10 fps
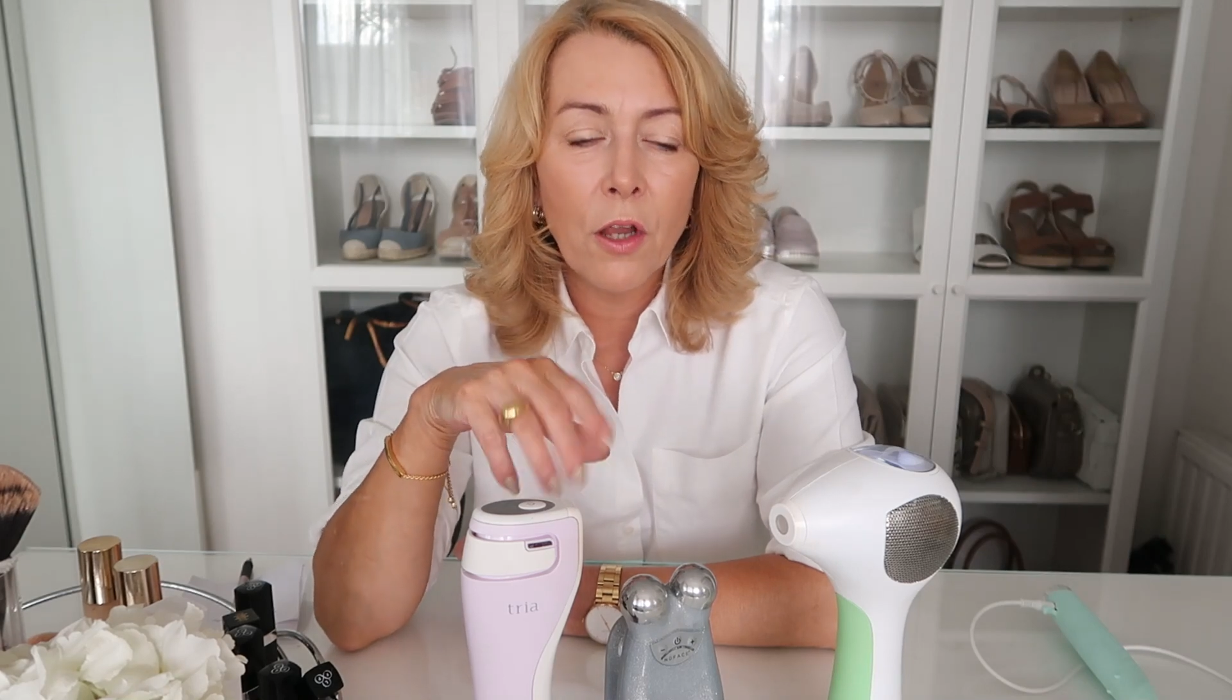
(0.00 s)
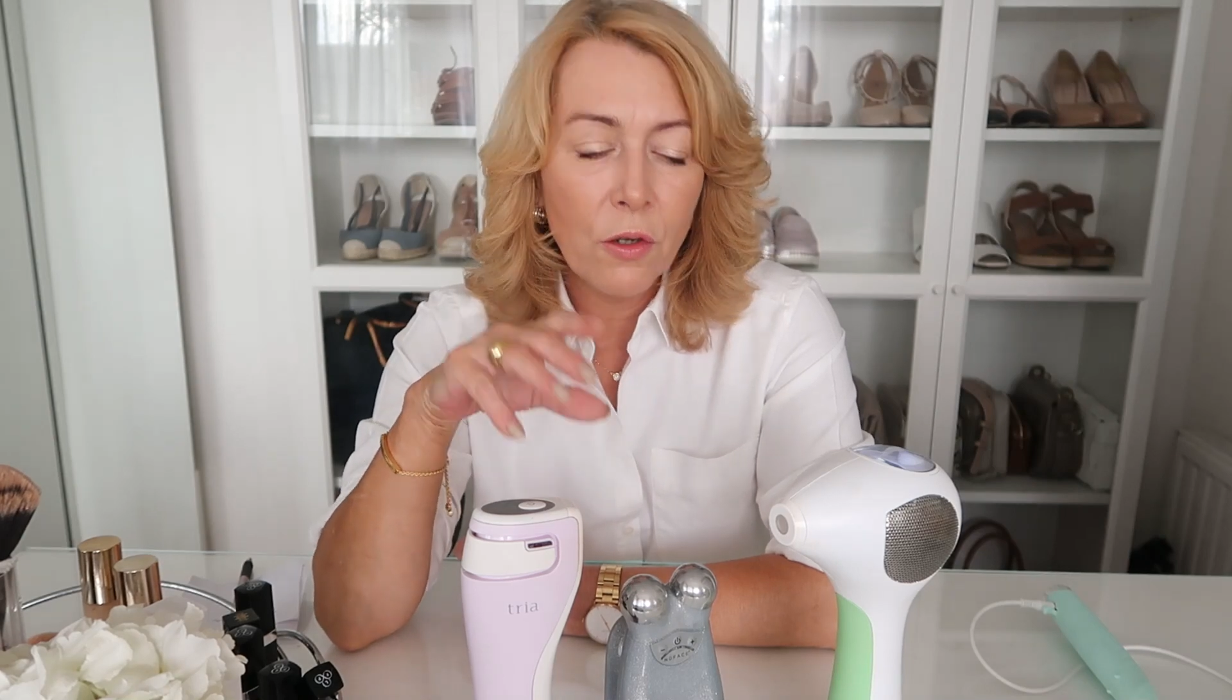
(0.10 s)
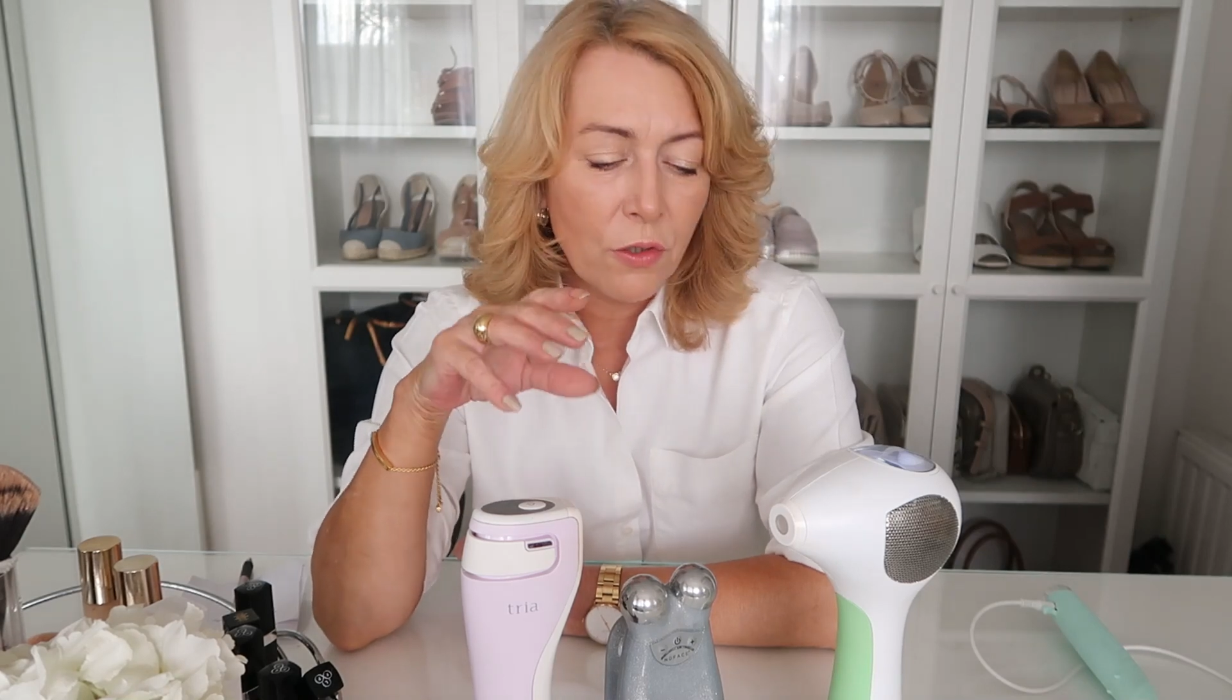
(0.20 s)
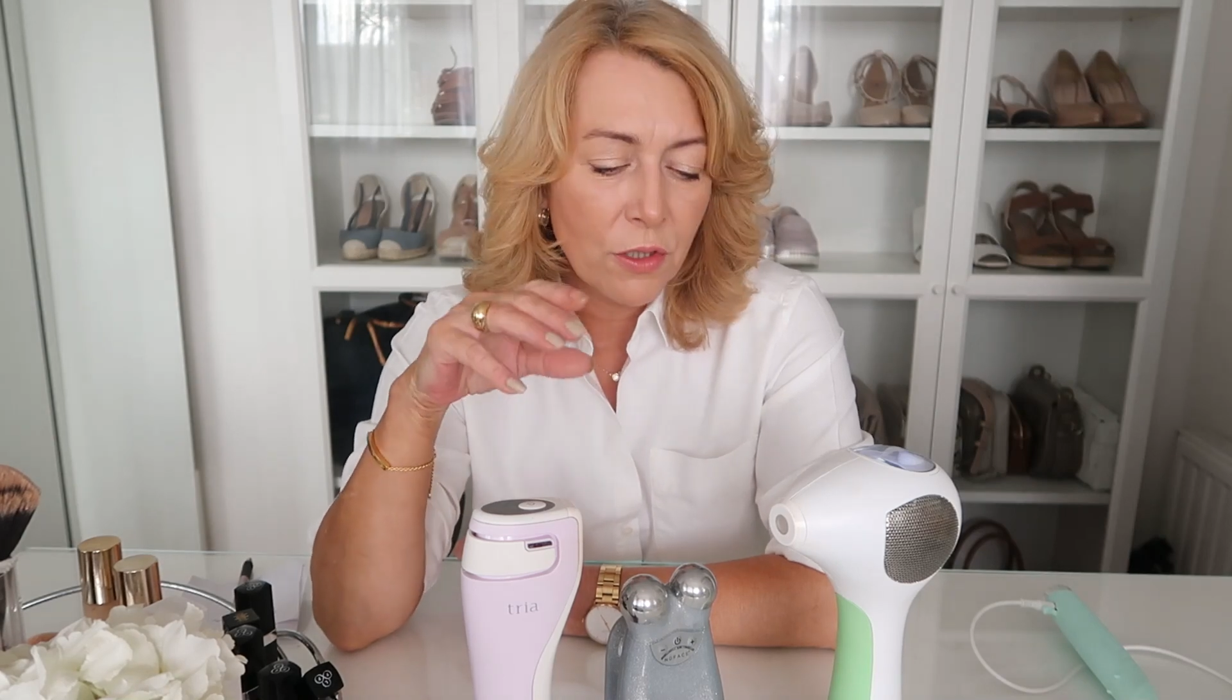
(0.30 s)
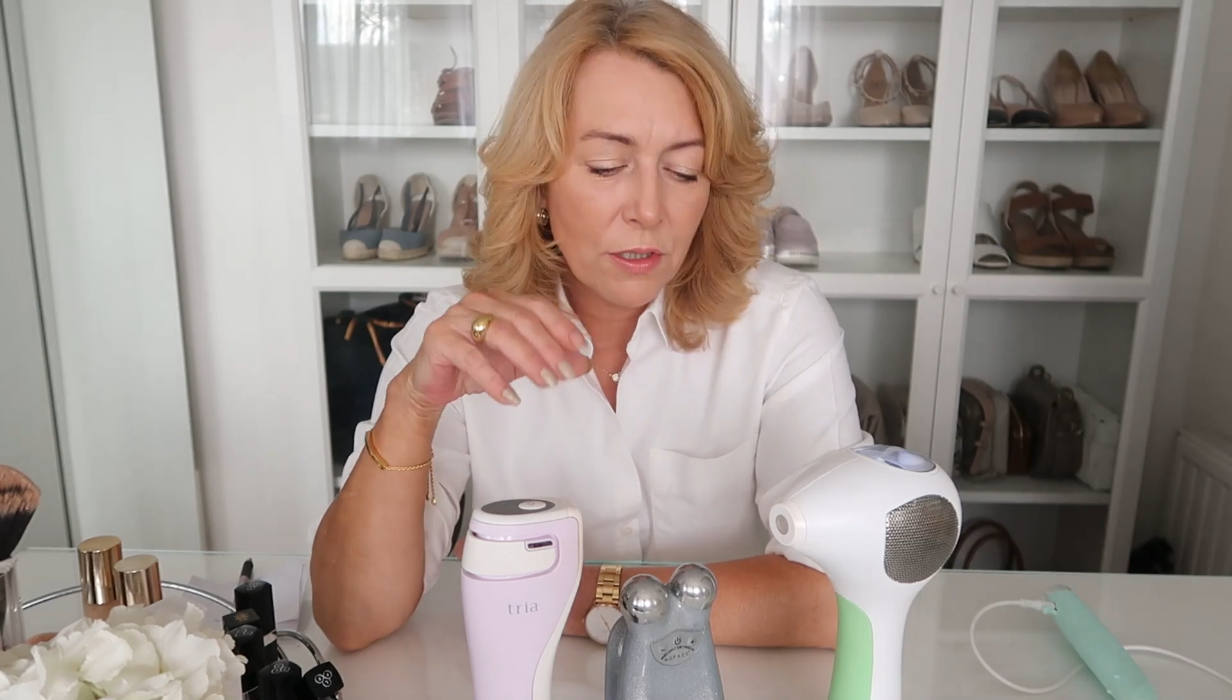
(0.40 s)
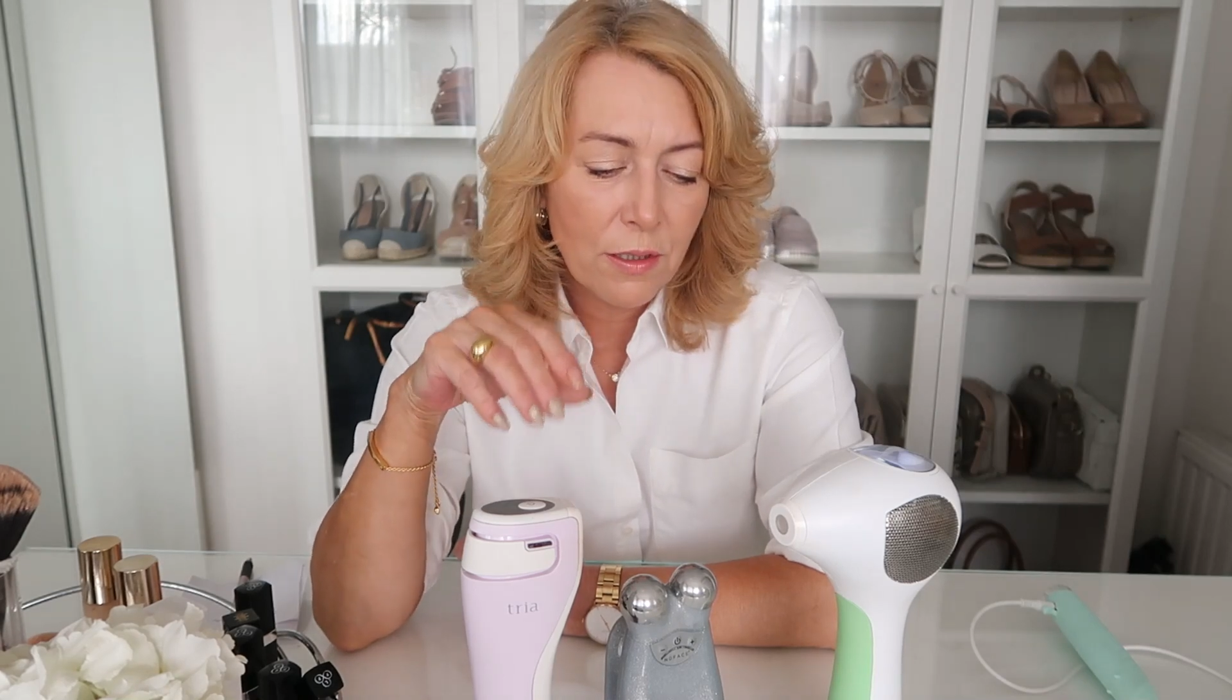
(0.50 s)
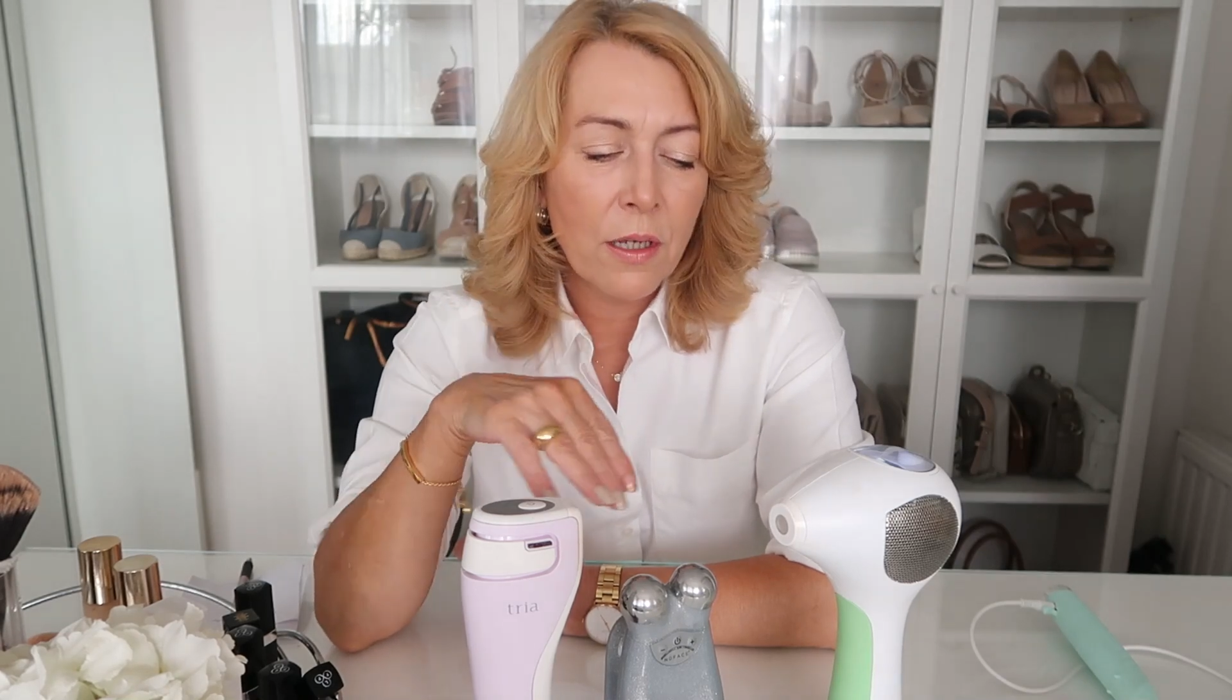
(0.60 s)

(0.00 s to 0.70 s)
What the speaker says: vlogs,